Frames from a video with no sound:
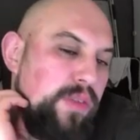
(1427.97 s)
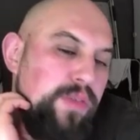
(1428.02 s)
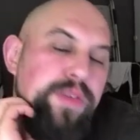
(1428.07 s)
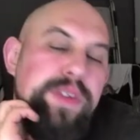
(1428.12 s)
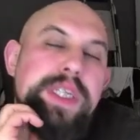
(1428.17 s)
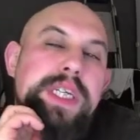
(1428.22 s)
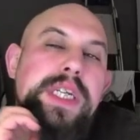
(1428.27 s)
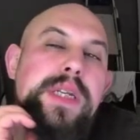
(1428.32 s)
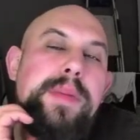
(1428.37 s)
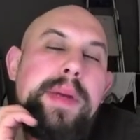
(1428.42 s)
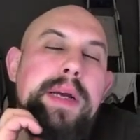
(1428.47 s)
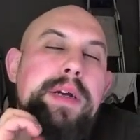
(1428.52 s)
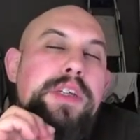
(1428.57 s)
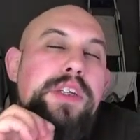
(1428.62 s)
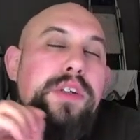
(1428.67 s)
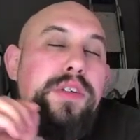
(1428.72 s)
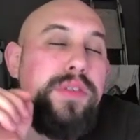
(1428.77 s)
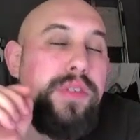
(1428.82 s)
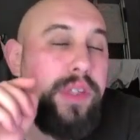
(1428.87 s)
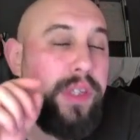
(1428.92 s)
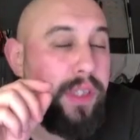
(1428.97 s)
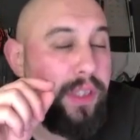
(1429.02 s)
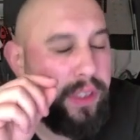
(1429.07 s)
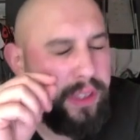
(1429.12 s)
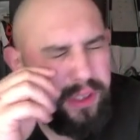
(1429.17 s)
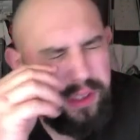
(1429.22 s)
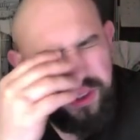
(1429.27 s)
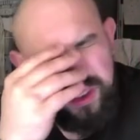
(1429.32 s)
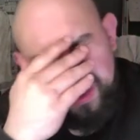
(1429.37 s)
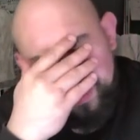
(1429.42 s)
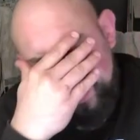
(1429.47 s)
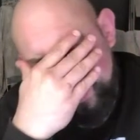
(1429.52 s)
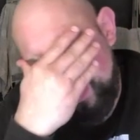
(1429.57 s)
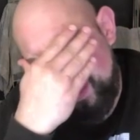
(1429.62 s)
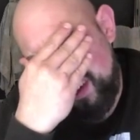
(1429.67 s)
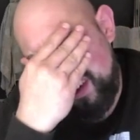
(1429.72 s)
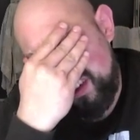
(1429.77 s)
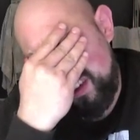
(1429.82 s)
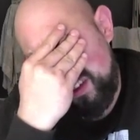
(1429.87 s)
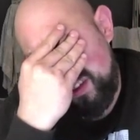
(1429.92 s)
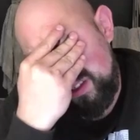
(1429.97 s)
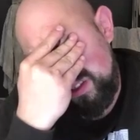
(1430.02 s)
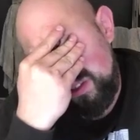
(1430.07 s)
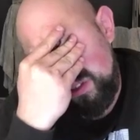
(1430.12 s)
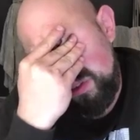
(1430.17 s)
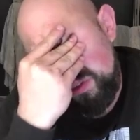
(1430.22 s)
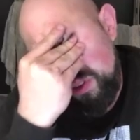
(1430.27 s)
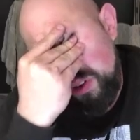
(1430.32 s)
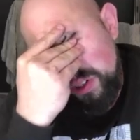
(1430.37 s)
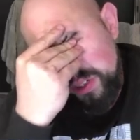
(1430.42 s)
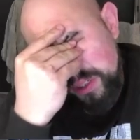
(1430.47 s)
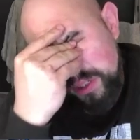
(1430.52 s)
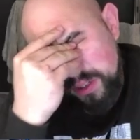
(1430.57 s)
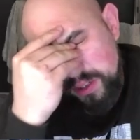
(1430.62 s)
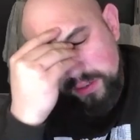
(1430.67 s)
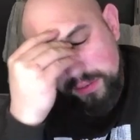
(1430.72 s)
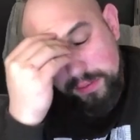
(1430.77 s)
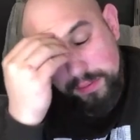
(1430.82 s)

thinking about using Croydon